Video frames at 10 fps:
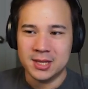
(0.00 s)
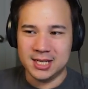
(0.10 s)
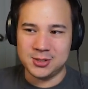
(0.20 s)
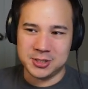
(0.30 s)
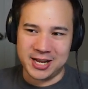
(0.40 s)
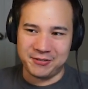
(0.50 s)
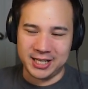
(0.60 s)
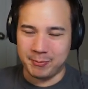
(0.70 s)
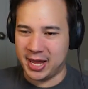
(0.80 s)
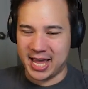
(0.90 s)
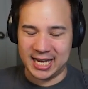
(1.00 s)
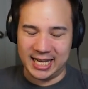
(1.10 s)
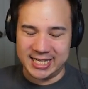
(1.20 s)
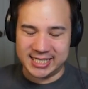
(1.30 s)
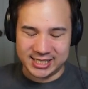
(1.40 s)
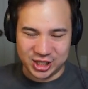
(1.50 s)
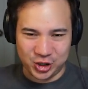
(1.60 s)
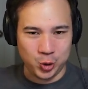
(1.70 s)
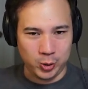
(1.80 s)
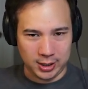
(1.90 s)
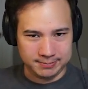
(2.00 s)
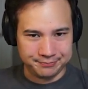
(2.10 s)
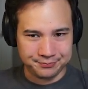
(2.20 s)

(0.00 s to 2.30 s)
This will definitely make headlines in school.